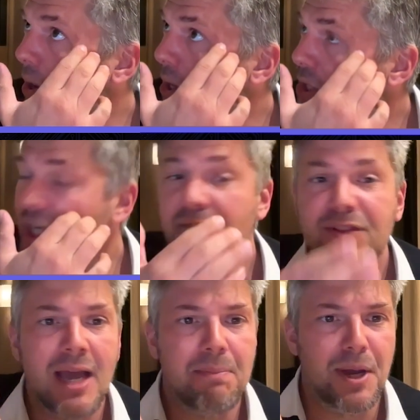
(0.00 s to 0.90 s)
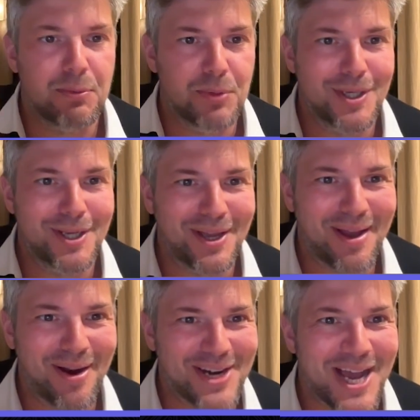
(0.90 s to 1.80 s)
achieved that, but we
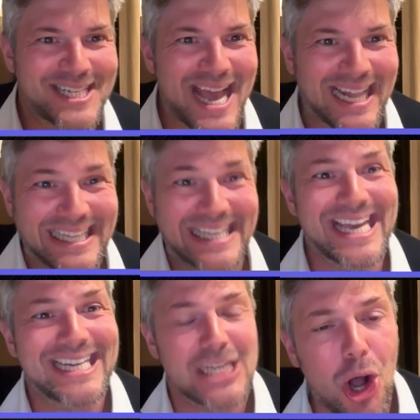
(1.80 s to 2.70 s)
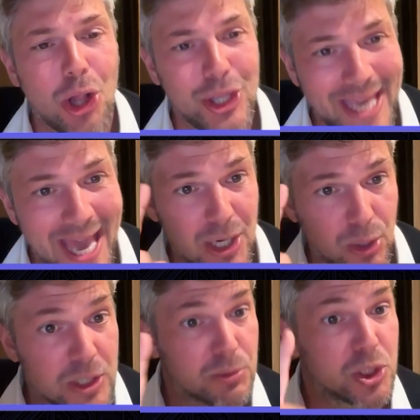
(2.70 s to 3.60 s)
are not tackling yet all the
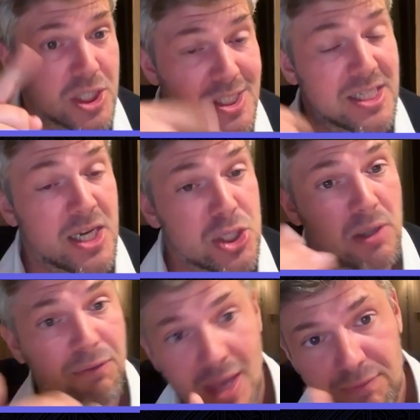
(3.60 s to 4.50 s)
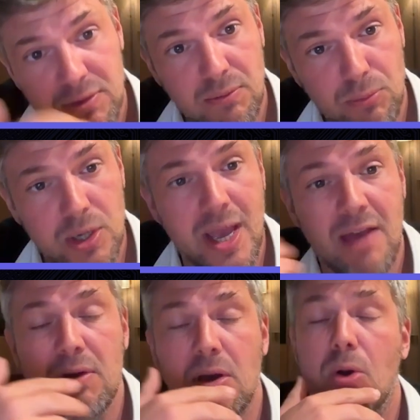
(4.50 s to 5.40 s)
categories, which is essential if you want to
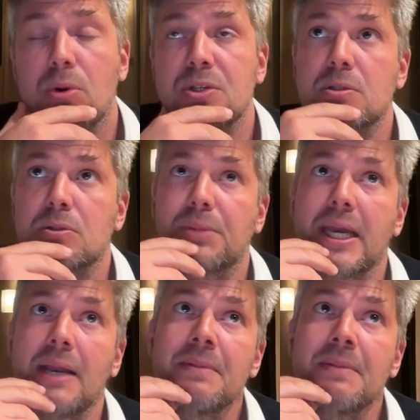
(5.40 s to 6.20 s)
have a horizontal play.